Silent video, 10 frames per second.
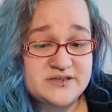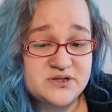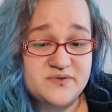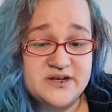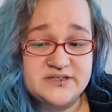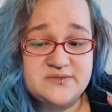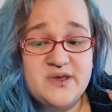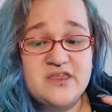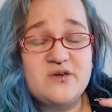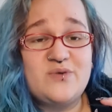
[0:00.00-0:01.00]
Escarina
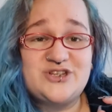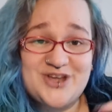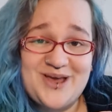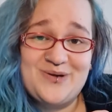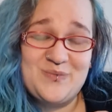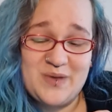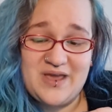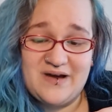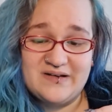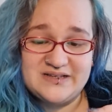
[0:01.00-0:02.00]
Smith, which cannot
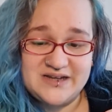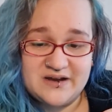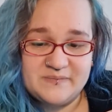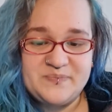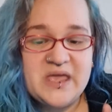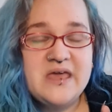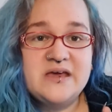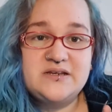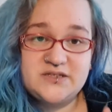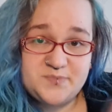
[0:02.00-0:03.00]
be undone.
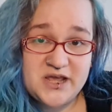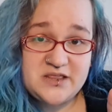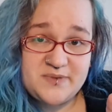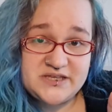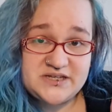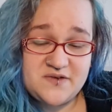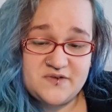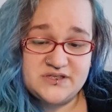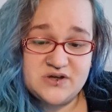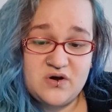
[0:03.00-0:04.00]
Despite the best
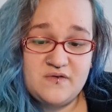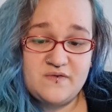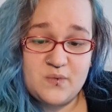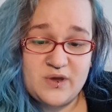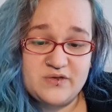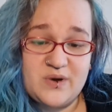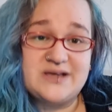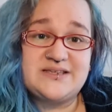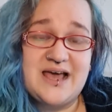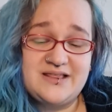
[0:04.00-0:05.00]
efforts of
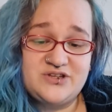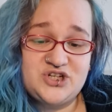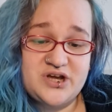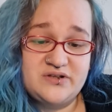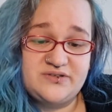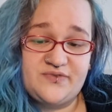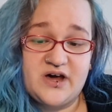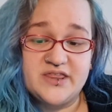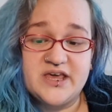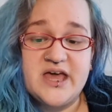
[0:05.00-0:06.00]
Weatherwax and the child's
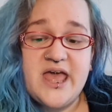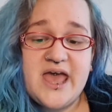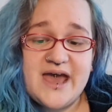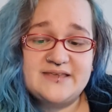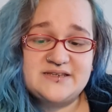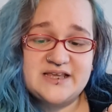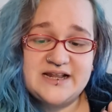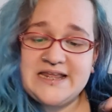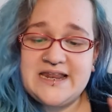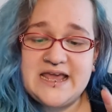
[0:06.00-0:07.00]
father, Esk
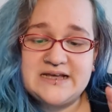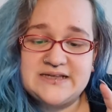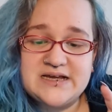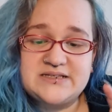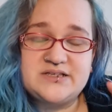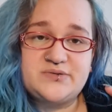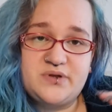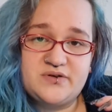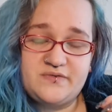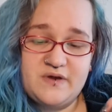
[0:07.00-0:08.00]
clearly has access to a
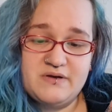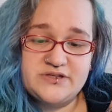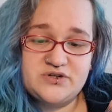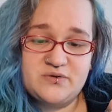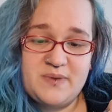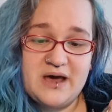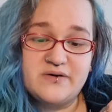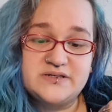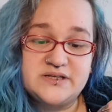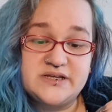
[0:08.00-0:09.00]
lot of very strong
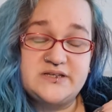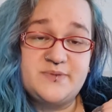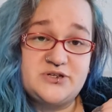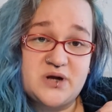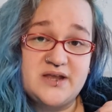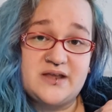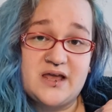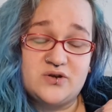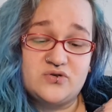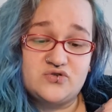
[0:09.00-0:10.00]
powers that need to be trained
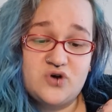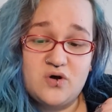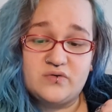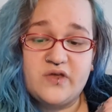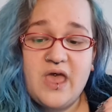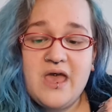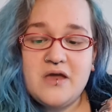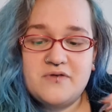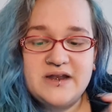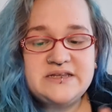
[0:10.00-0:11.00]
and controlled.
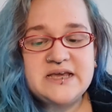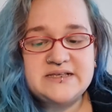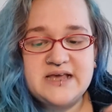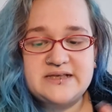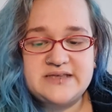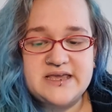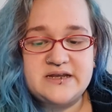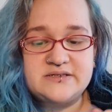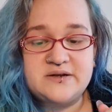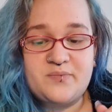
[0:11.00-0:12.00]
Granny takes Esk in
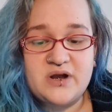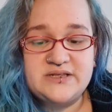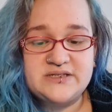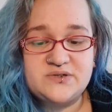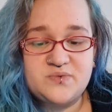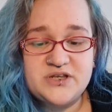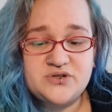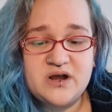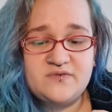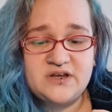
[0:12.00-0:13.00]
as an apprentice to
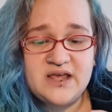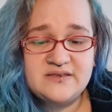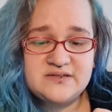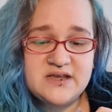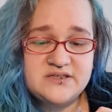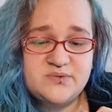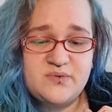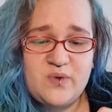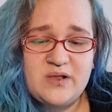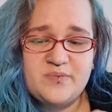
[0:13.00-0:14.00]
witchcraft, and Esk takes to
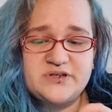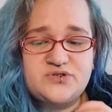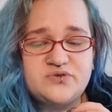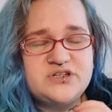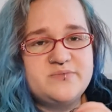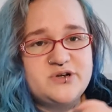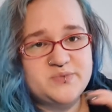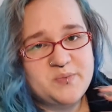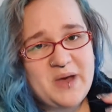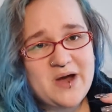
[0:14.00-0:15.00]
it well, but is drawn to the much
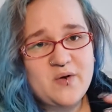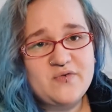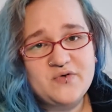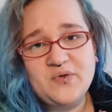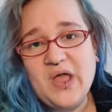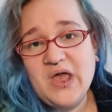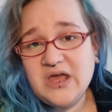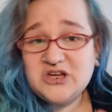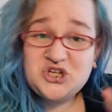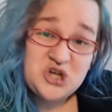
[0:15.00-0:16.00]
more powerful,
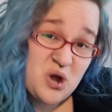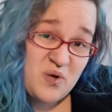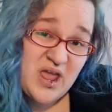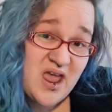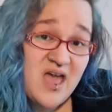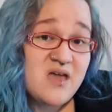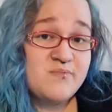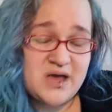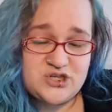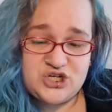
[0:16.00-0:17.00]
showy
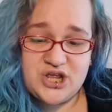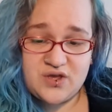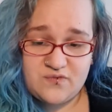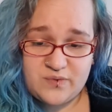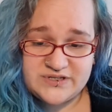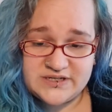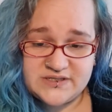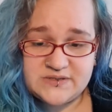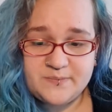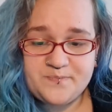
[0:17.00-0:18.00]
magic of
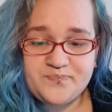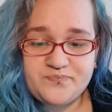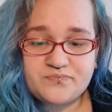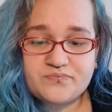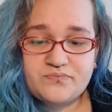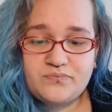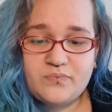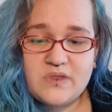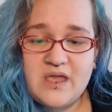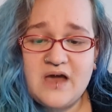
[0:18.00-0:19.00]
wizards.
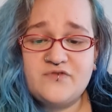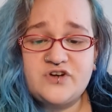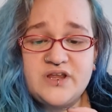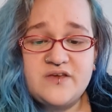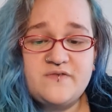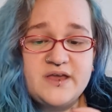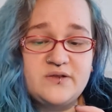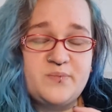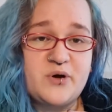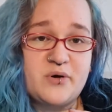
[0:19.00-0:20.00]
After a
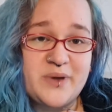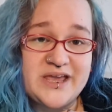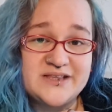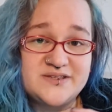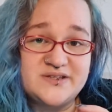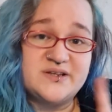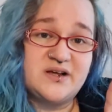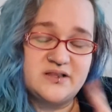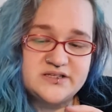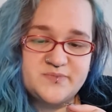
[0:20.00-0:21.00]
near-fatal borrowing incident,
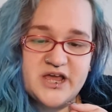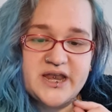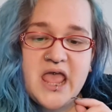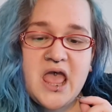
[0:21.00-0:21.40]
I'll explain,